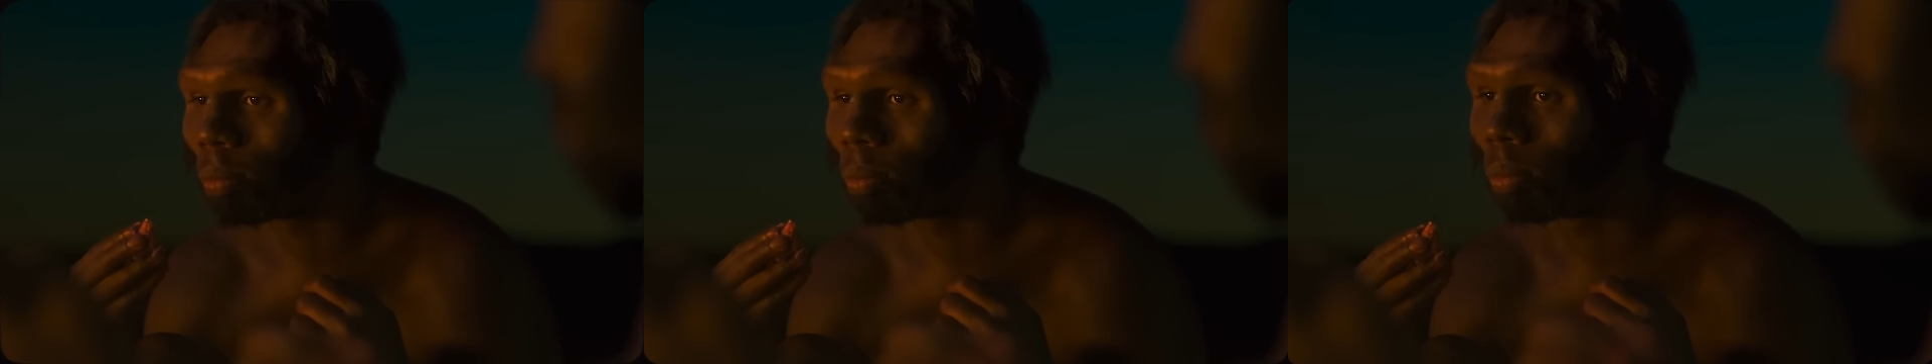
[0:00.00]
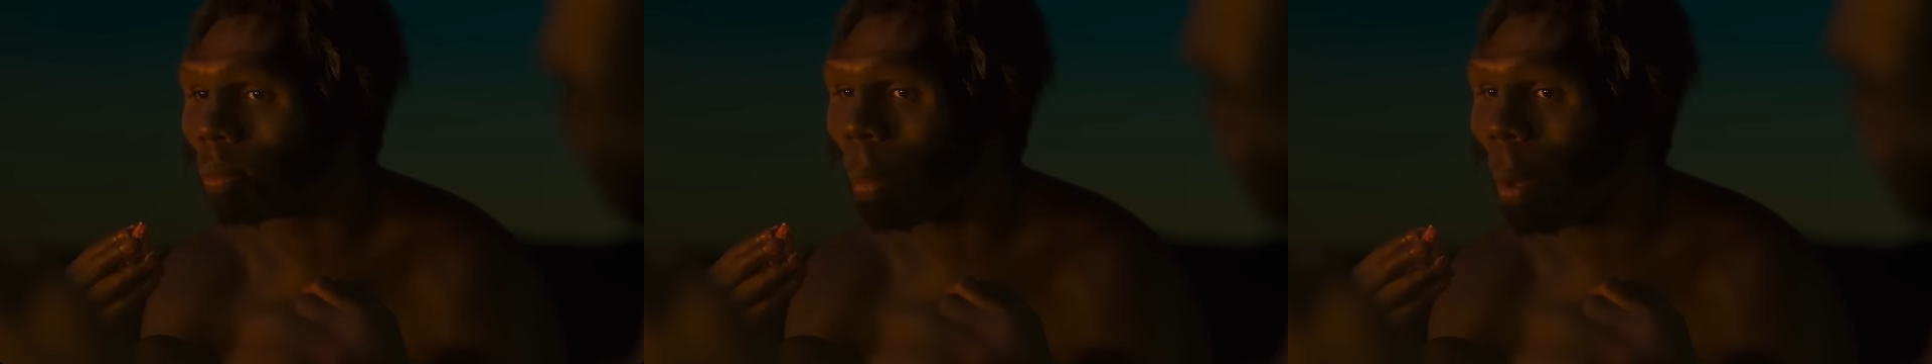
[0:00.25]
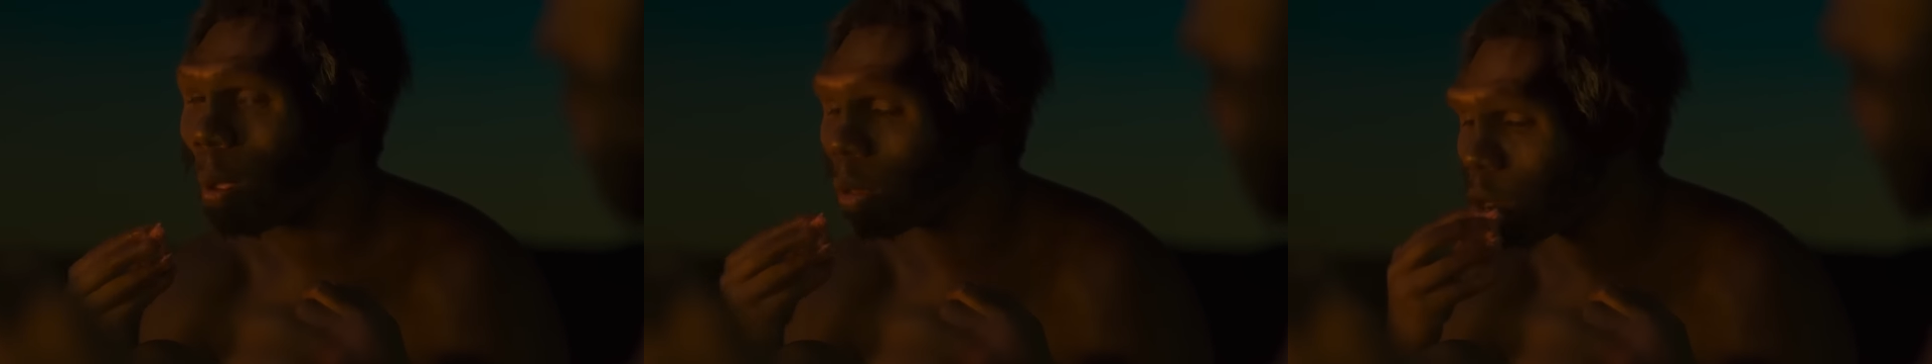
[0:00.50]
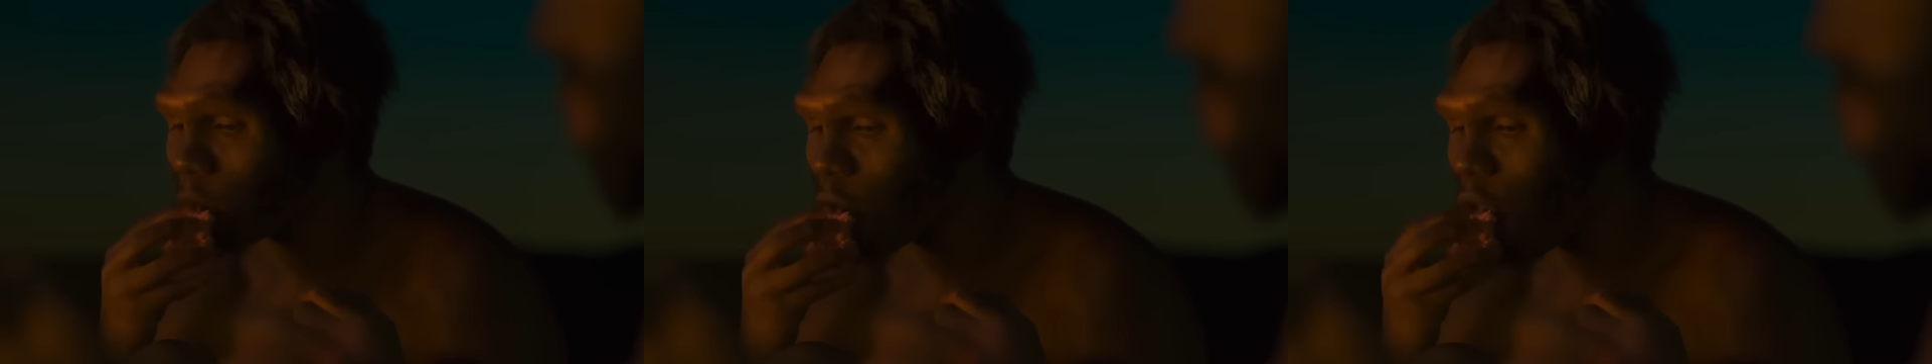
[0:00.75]
have evolved
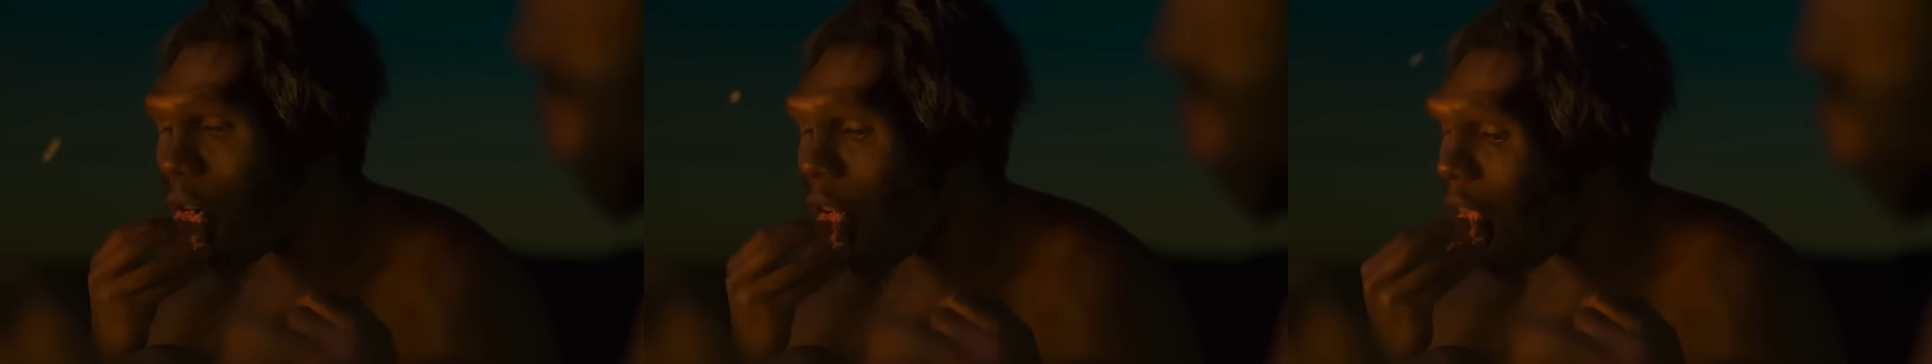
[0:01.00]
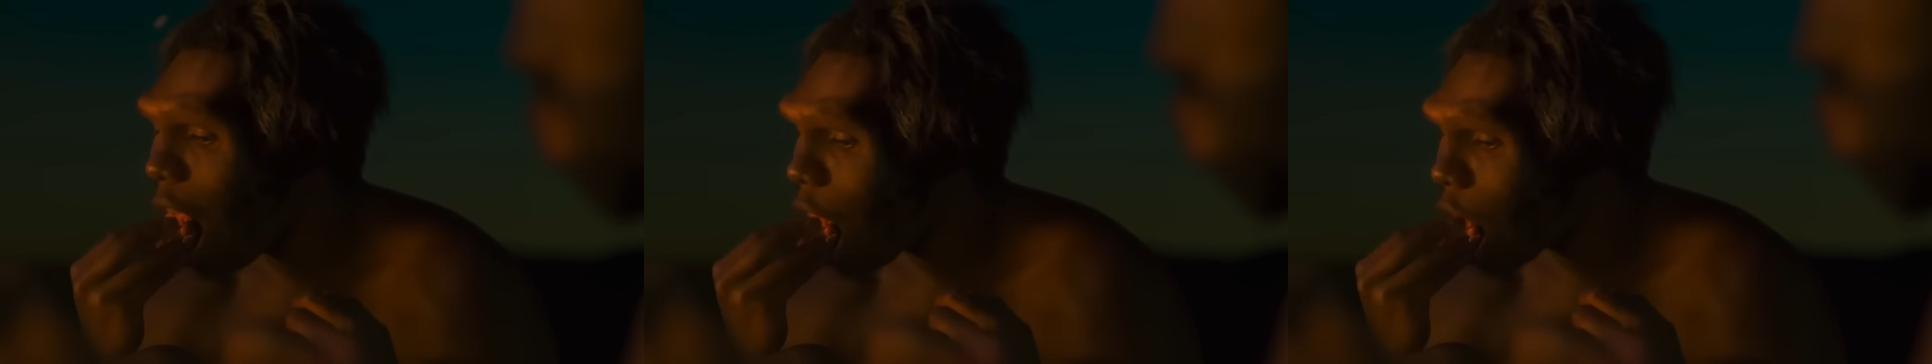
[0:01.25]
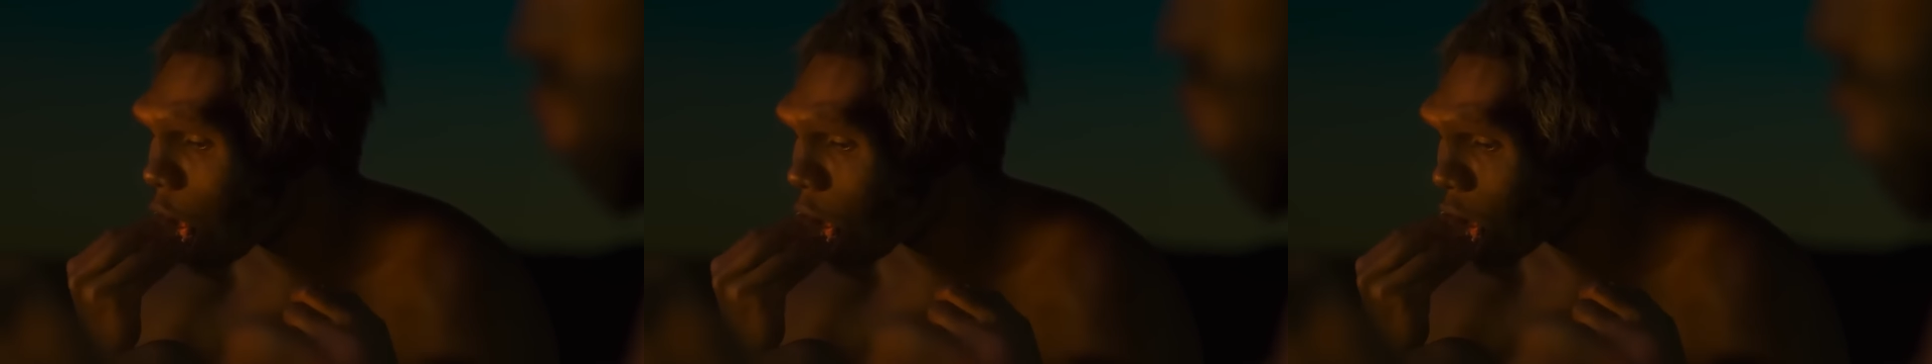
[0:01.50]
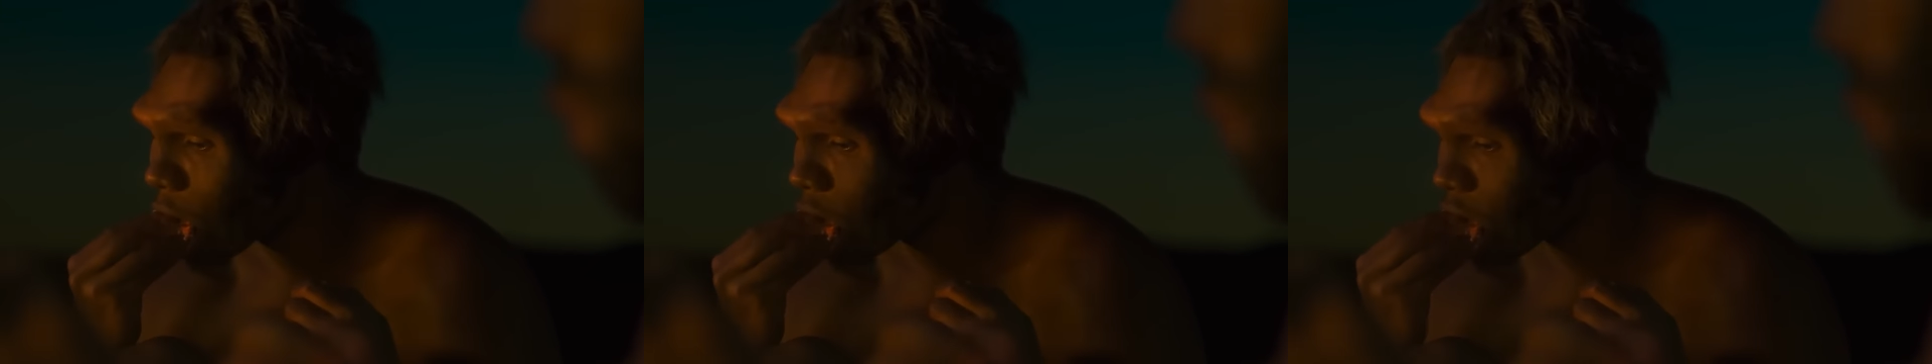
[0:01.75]
on a vegetarian
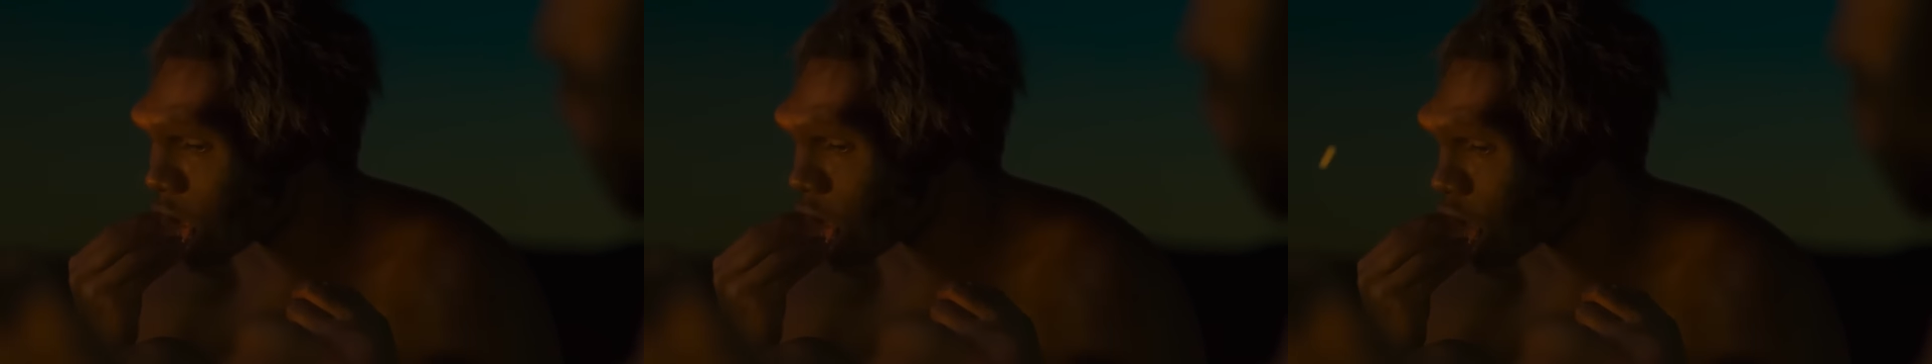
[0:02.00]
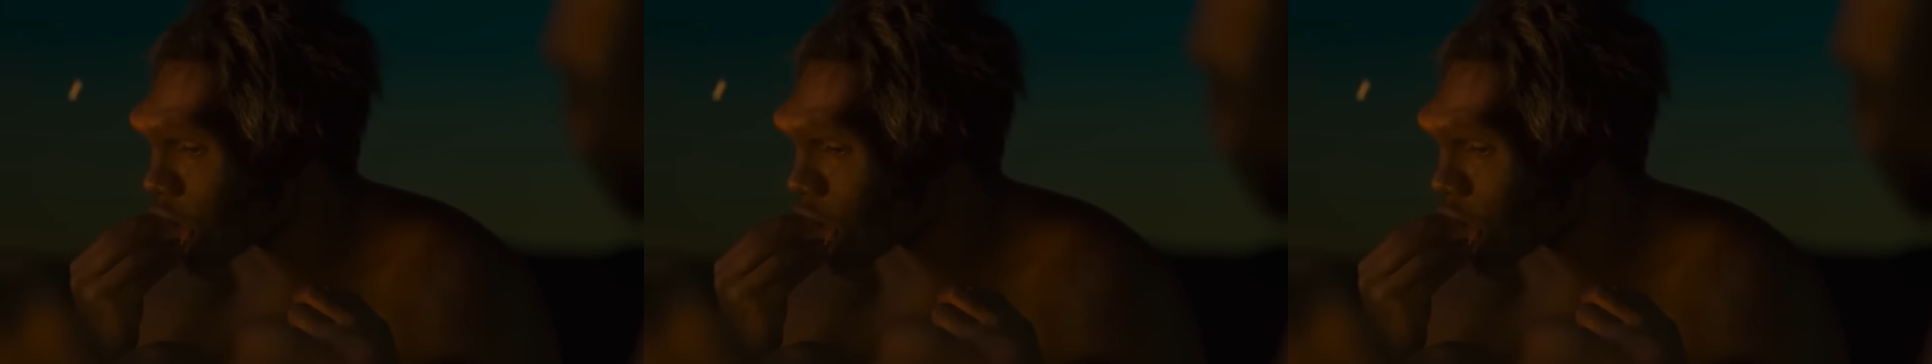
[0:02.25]
diet.